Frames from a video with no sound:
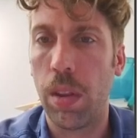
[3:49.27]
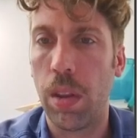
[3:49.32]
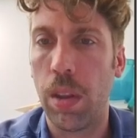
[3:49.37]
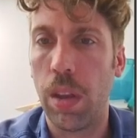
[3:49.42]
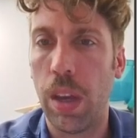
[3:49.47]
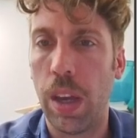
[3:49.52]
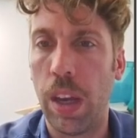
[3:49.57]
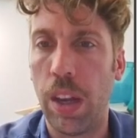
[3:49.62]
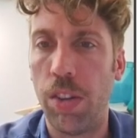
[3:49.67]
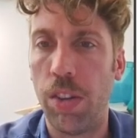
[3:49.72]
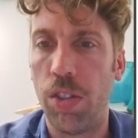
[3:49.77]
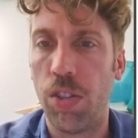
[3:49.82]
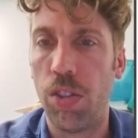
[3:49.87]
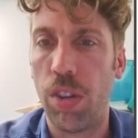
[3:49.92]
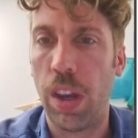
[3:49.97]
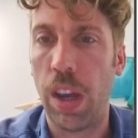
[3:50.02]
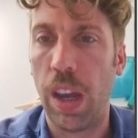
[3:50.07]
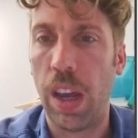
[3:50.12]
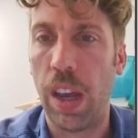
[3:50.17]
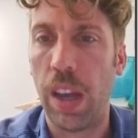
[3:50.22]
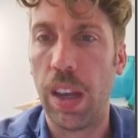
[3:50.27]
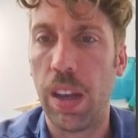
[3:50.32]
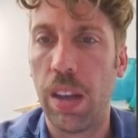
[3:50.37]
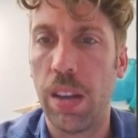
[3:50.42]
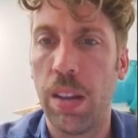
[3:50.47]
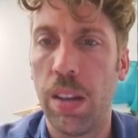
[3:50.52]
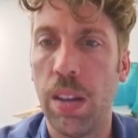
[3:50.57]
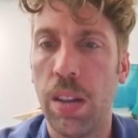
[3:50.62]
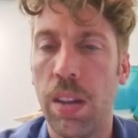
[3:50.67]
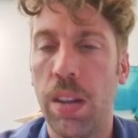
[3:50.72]
HA.
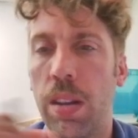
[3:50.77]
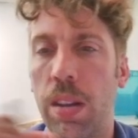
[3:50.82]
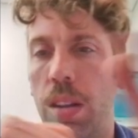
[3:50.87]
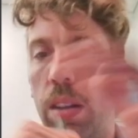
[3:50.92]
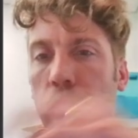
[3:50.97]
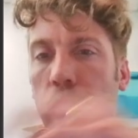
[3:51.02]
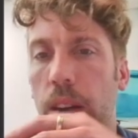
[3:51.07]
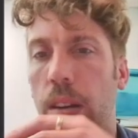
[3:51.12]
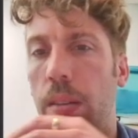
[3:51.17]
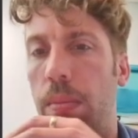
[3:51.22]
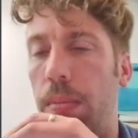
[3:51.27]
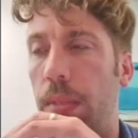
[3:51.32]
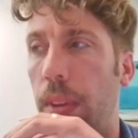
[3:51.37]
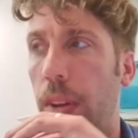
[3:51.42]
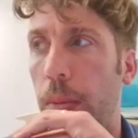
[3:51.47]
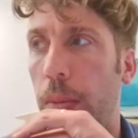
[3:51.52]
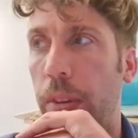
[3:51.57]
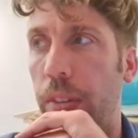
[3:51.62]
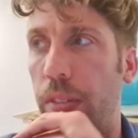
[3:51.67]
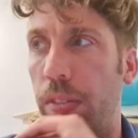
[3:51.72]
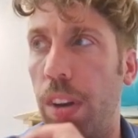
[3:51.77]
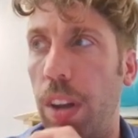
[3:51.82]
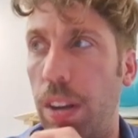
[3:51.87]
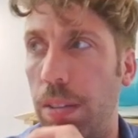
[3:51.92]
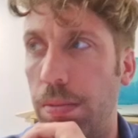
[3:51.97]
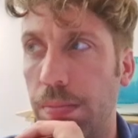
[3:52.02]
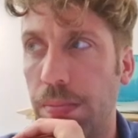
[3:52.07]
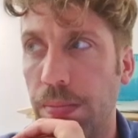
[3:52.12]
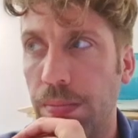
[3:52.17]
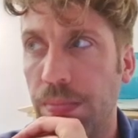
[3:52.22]
That'll be
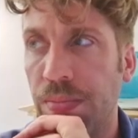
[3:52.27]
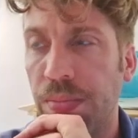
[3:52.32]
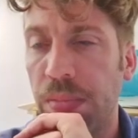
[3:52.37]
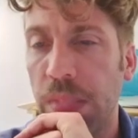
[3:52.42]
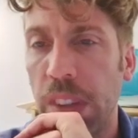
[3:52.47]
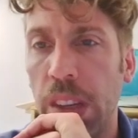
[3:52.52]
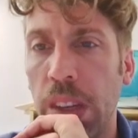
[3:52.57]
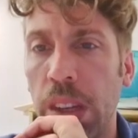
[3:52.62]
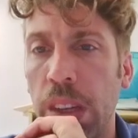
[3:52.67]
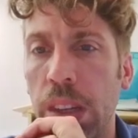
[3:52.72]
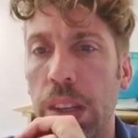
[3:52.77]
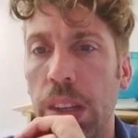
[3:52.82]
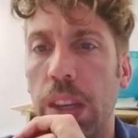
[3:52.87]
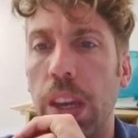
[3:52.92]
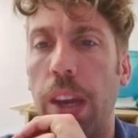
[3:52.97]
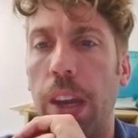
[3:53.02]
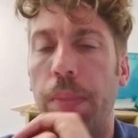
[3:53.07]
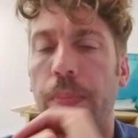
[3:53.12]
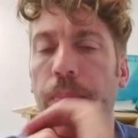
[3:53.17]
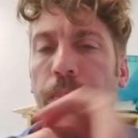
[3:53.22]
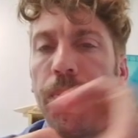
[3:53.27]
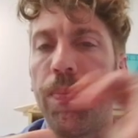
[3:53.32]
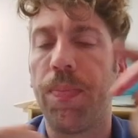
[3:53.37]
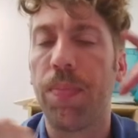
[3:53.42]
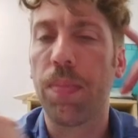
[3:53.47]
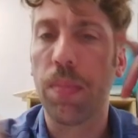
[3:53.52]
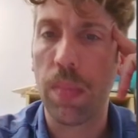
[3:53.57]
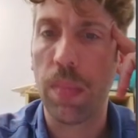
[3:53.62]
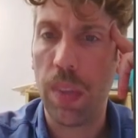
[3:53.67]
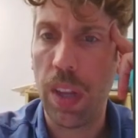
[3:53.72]
fine. Okay,
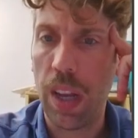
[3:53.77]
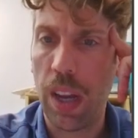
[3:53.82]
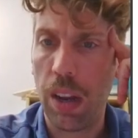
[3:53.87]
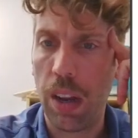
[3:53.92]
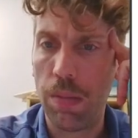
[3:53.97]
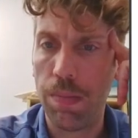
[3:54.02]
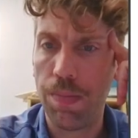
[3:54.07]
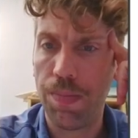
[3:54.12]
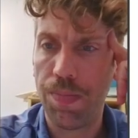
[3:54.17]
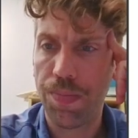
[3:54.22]
now,